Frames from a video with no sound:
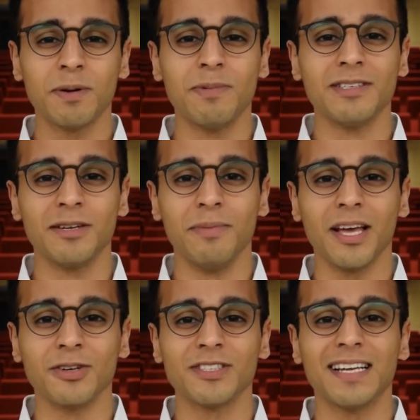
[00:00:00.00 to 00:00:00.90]

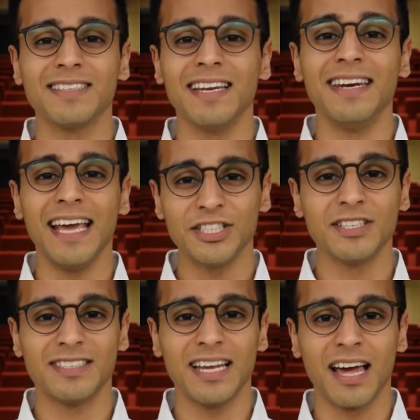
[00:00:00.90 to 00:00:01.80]
Bibbins-Domingo sets the
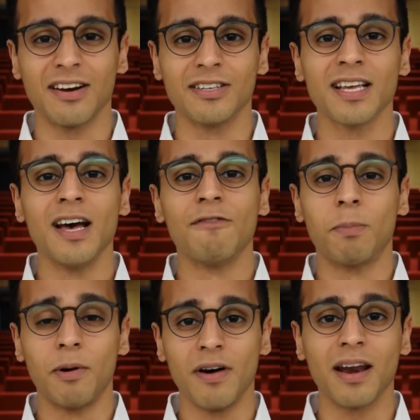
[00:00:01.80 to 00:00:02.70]
nation's standards for
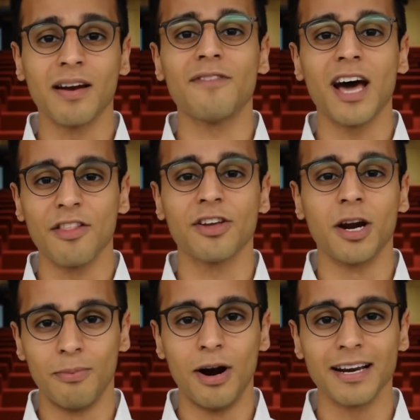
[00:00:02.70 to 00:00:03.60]
preventative
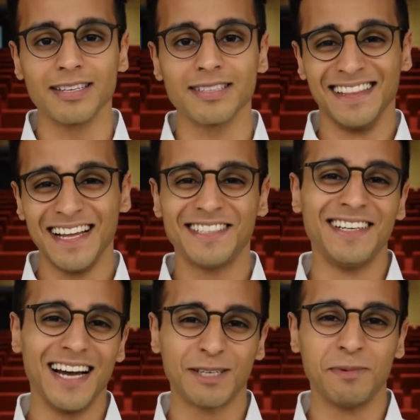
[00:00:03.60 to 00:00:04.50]
healthcare practice. Let's hear Dr.